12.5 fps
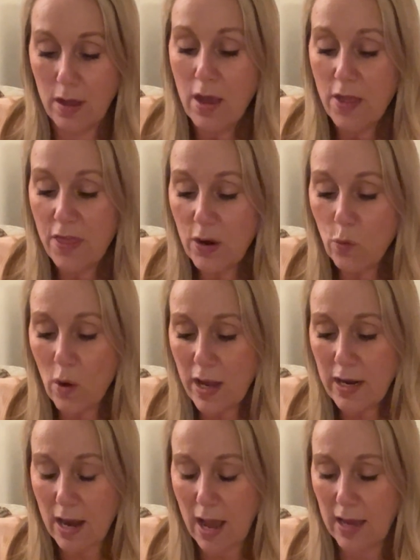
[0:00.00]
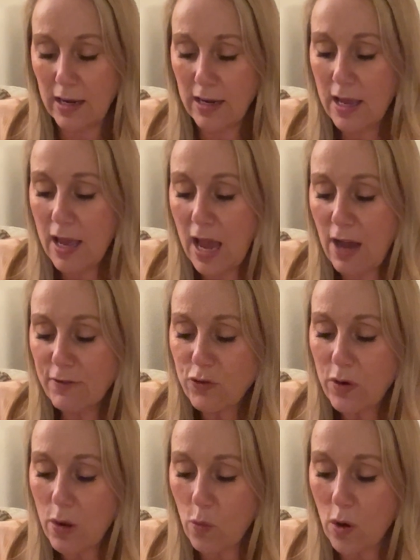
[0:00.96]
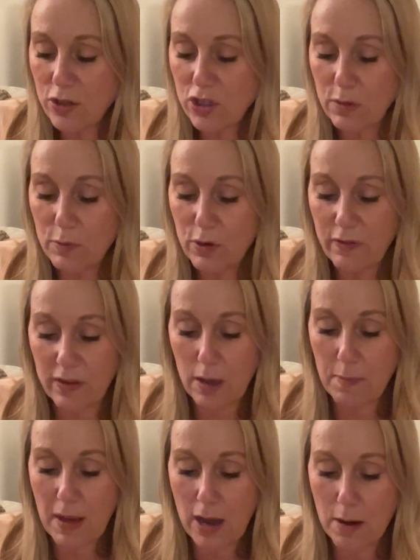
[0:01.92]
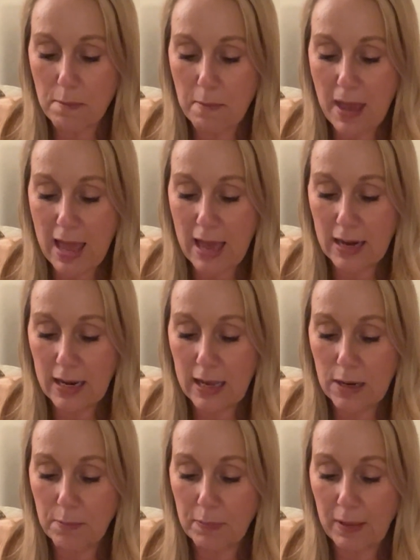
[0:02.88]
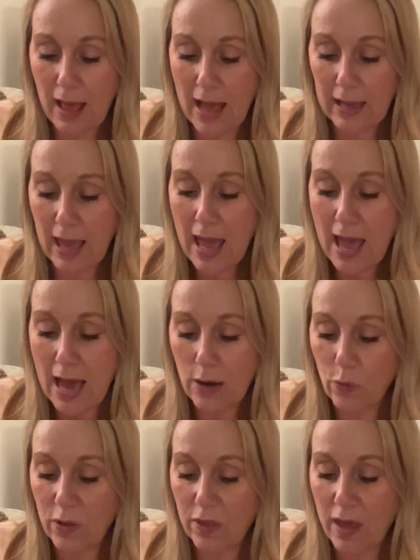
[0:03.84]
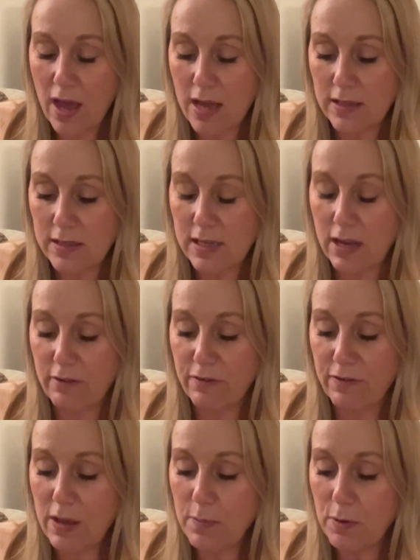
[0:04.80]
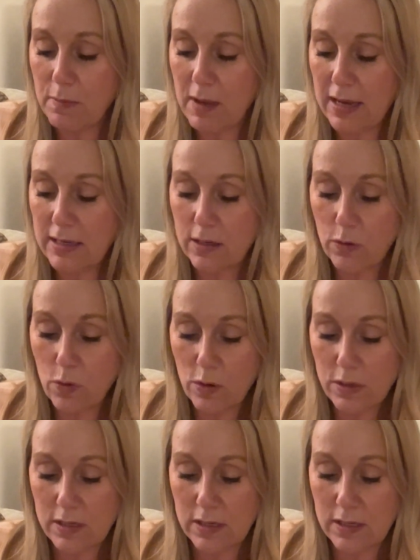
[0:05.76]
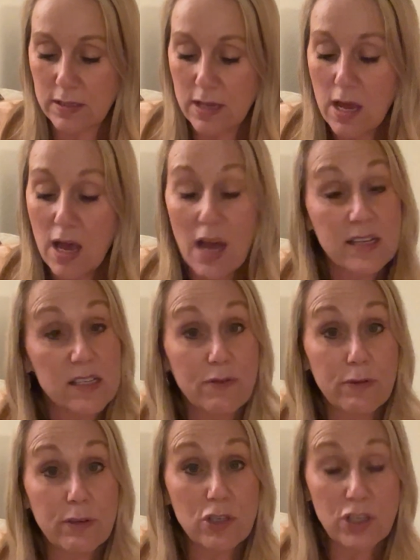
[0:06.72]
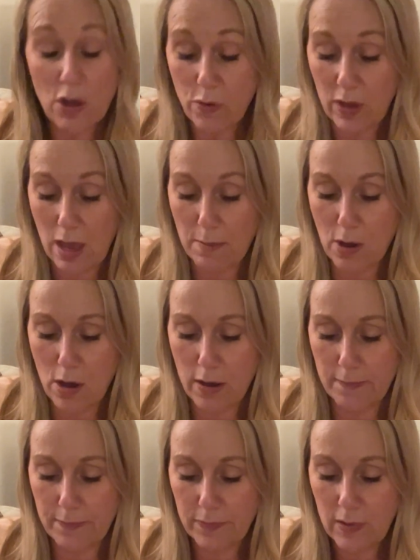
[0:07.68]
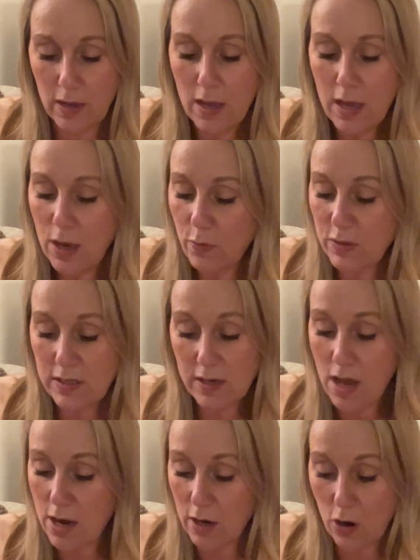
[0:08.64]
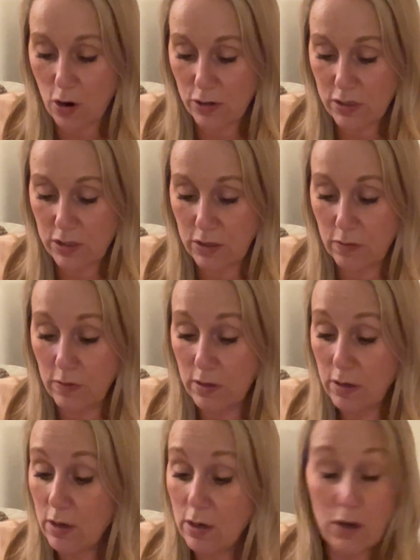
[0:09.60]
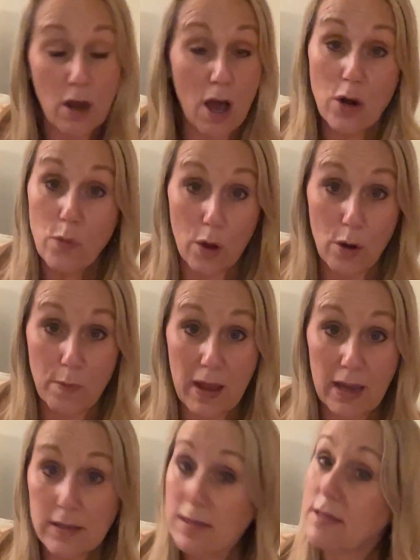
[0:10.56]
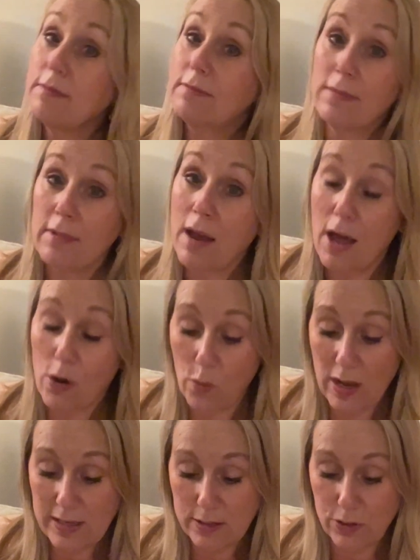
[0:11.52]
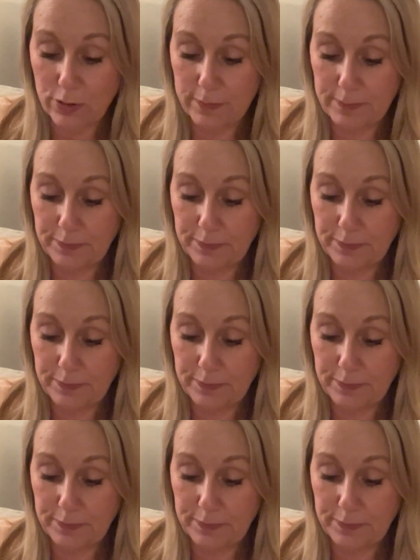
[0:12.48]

Then one night, after I watched a movie about a man in black hat with guns and feeble-minded horses, a different show came on. It was not a cartoon, not a romance, not a Western.